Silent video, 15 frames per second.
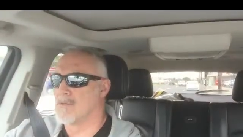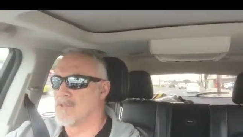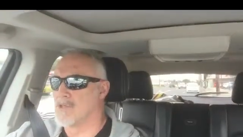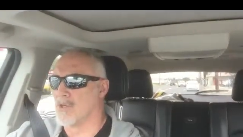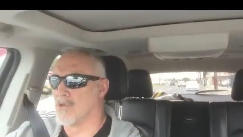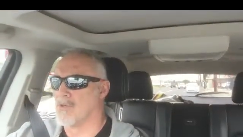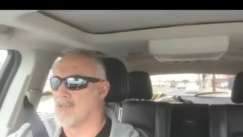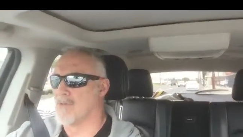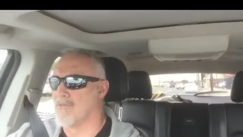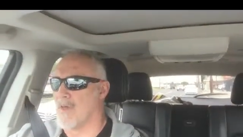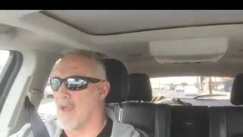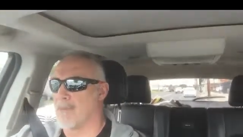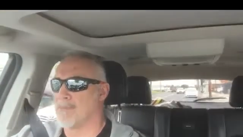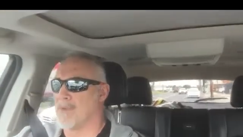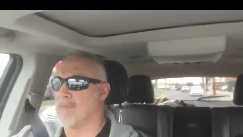to
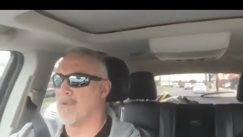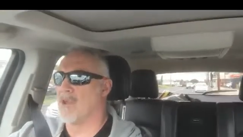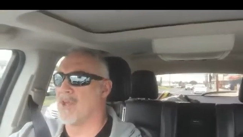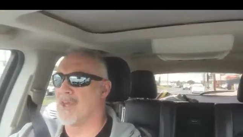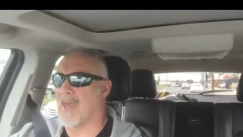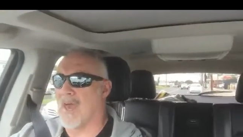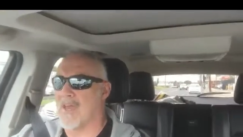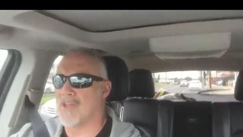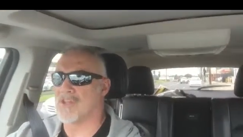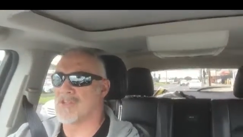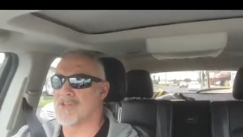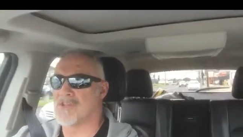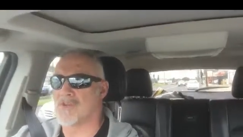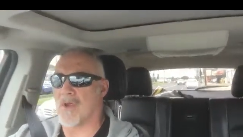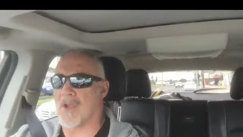develop
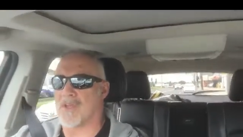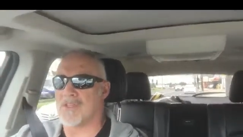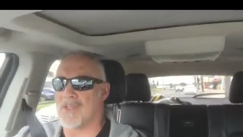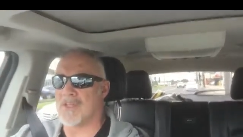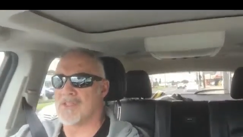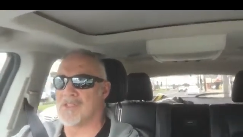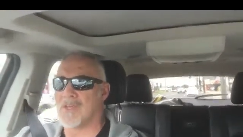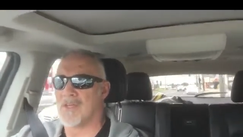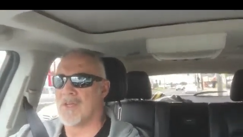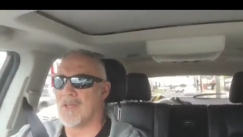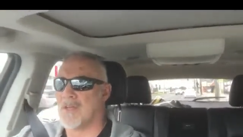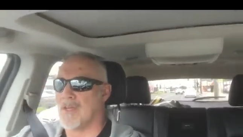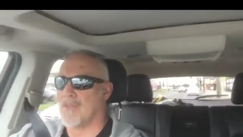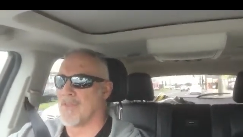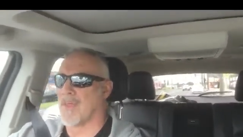communication strategies
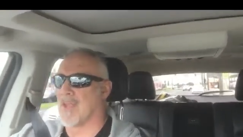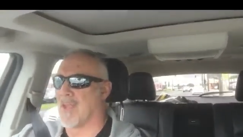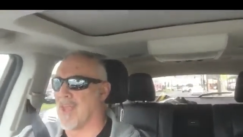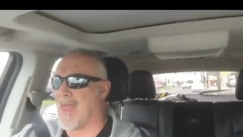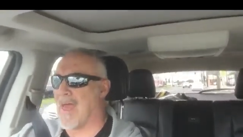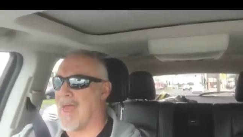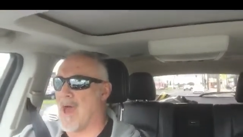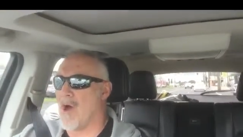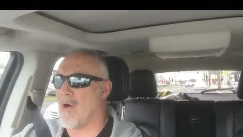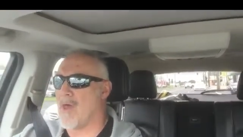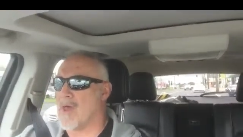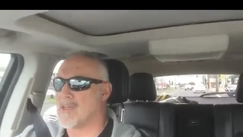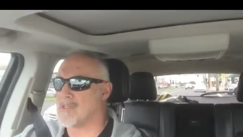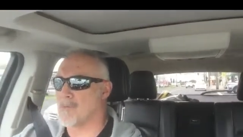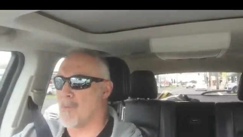that allow
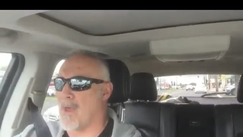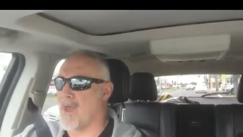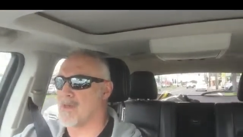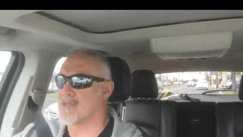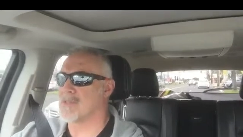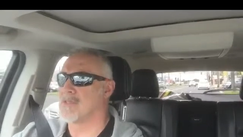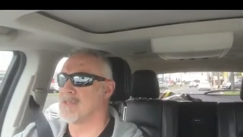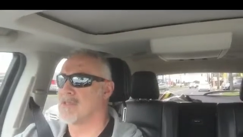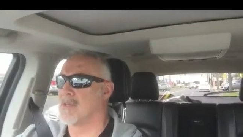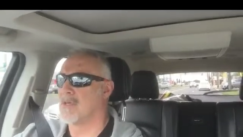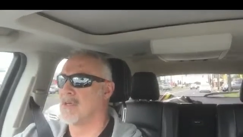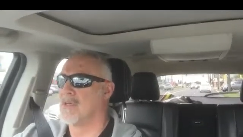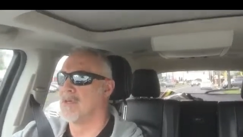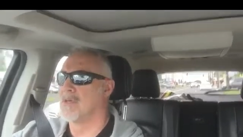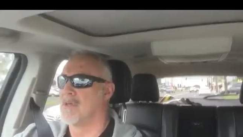our spouses
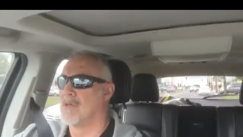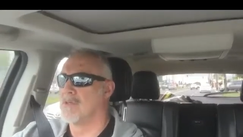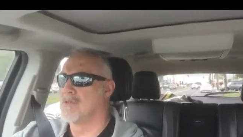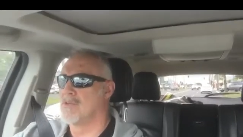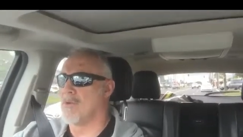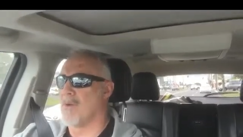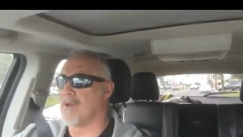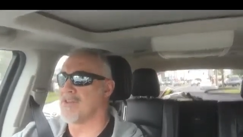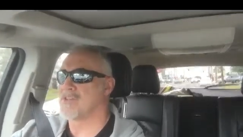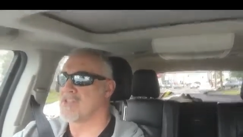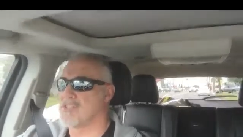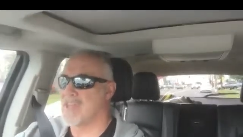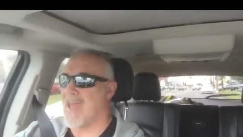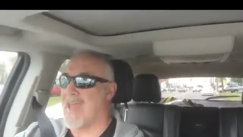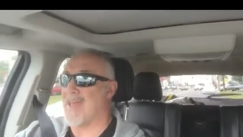to
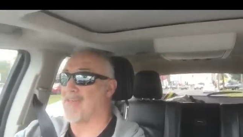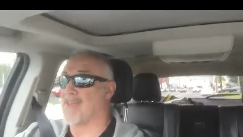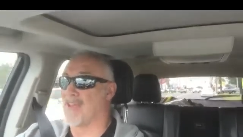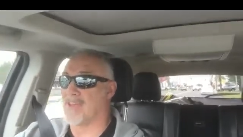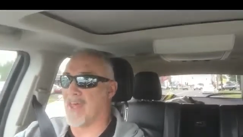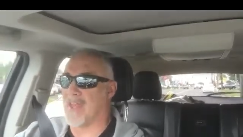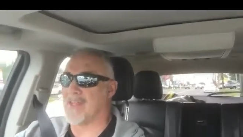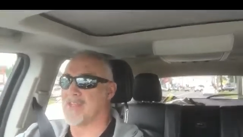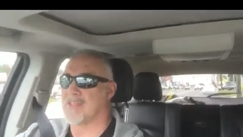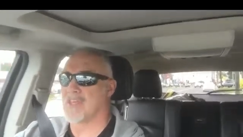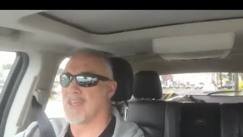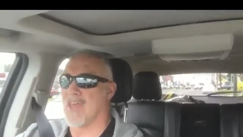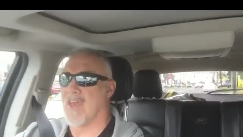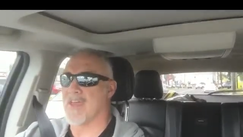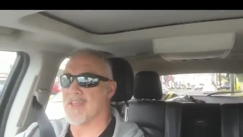understand that that is
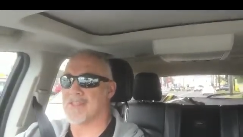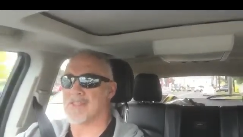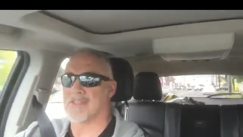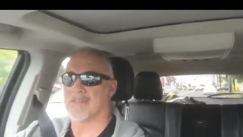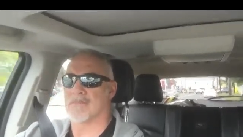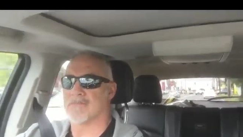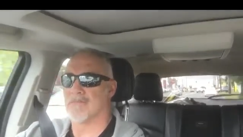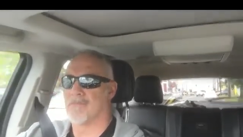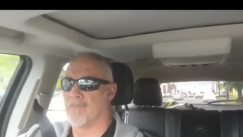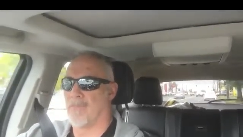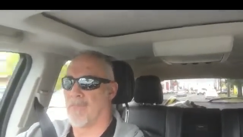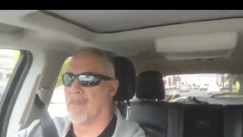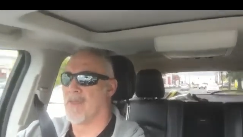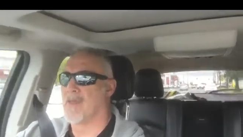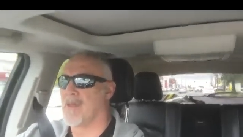the case.
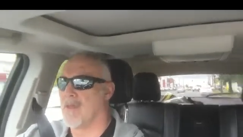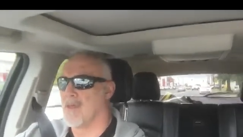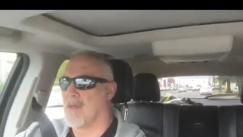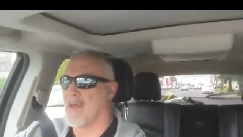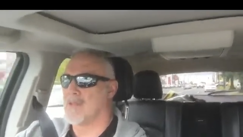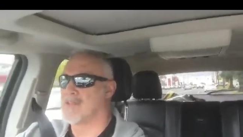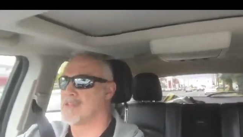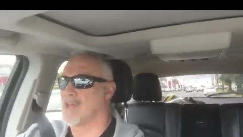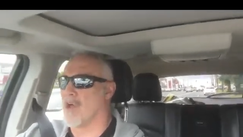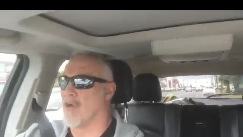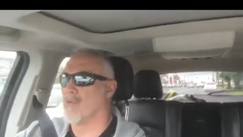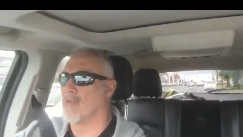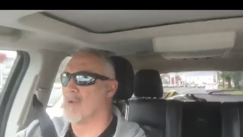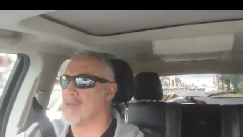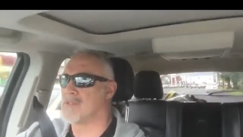And
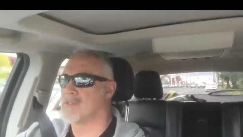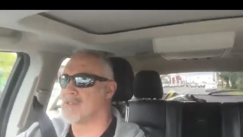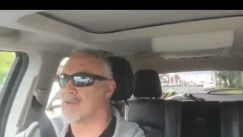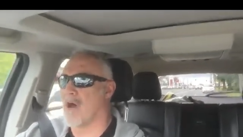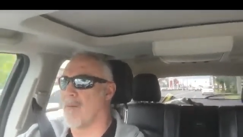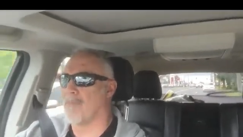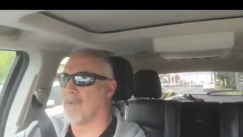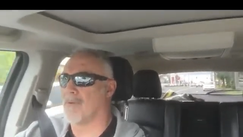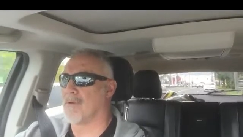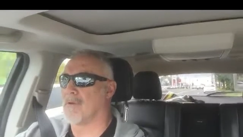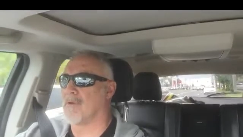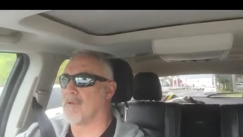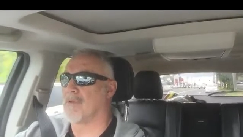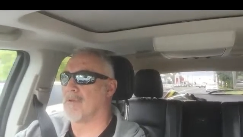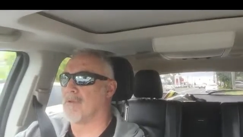so we stop
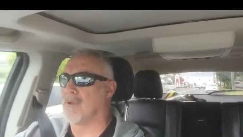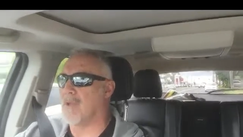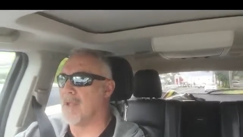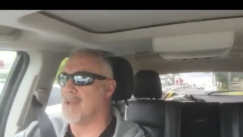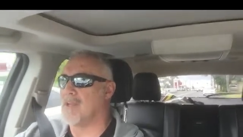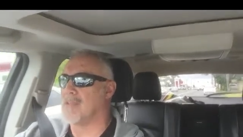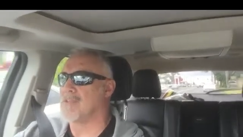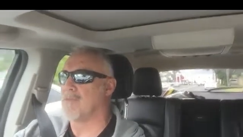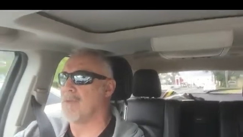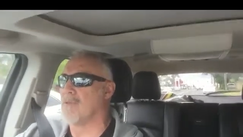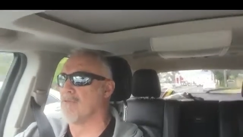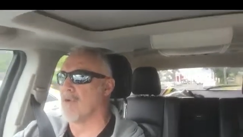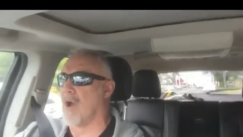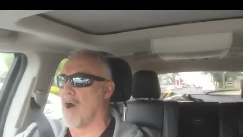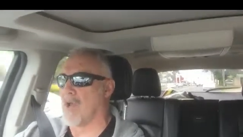needing to be
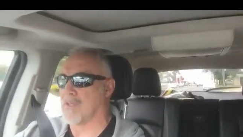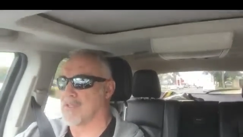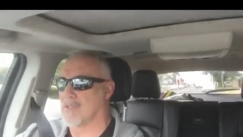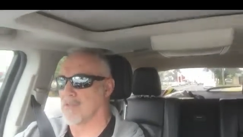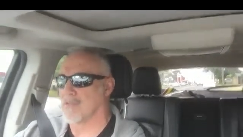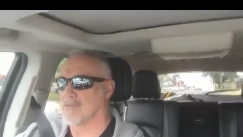right.